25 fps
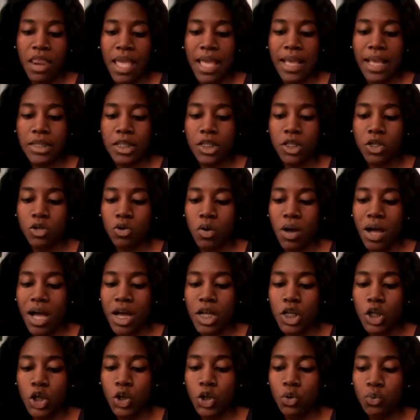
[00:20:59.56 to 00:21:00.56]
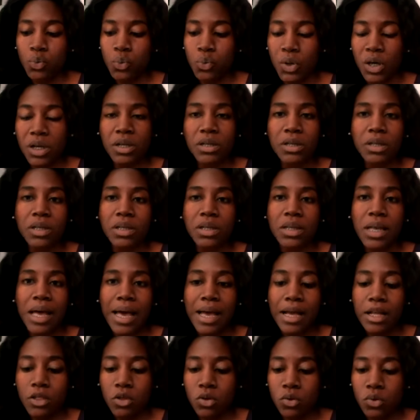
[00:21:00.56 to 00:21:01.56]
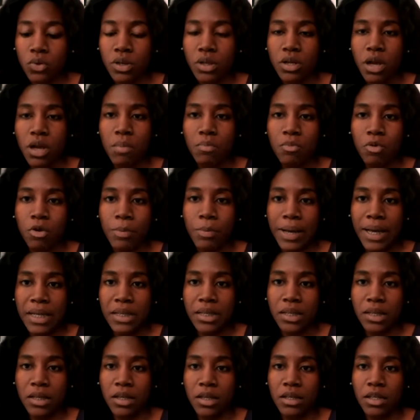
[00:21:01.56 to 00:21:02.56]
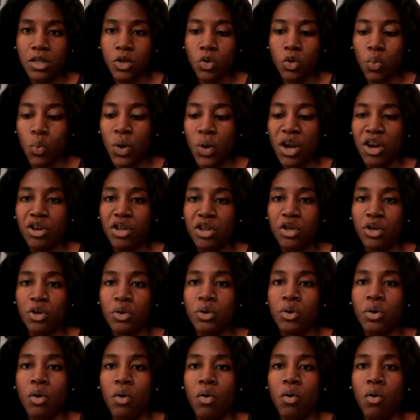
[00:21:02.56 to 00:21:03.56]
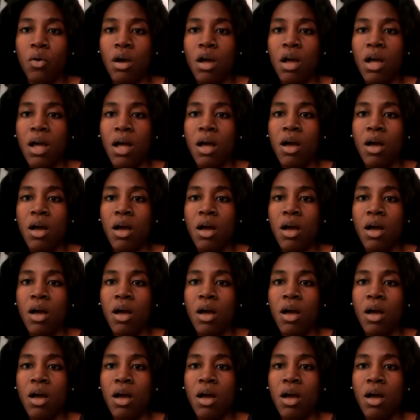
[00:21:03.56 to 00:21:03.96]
And so, how do you reconcile those compromises, and where do you know?